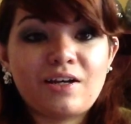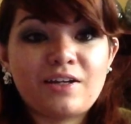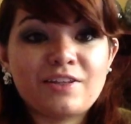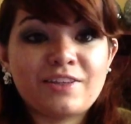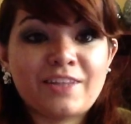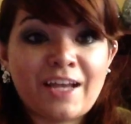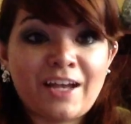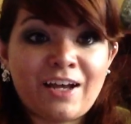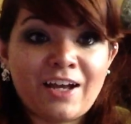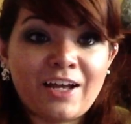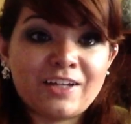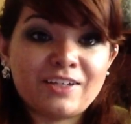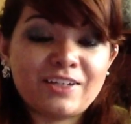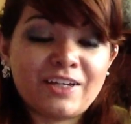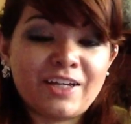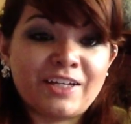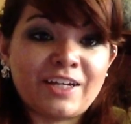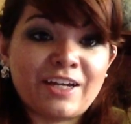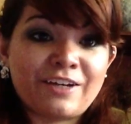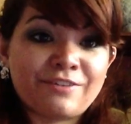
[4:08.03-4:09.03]
that
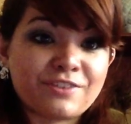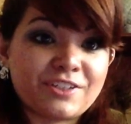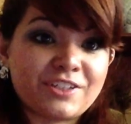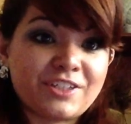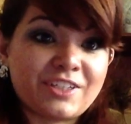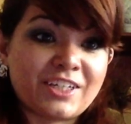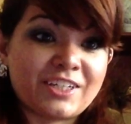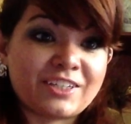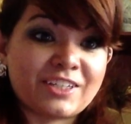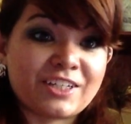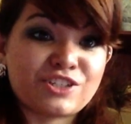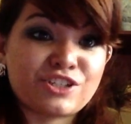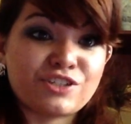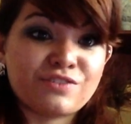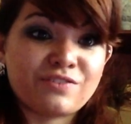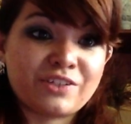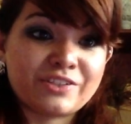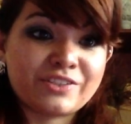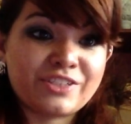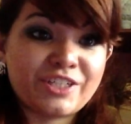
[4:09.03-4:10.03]
and everything that she
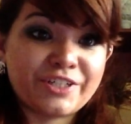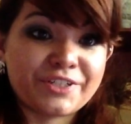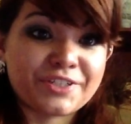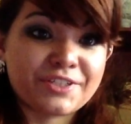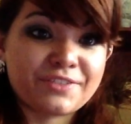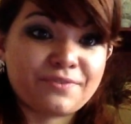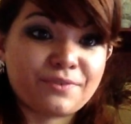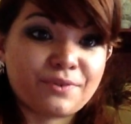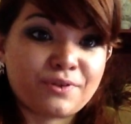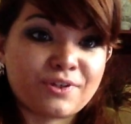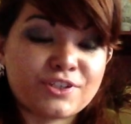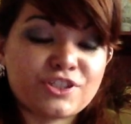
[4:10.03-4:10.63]
volunteers for.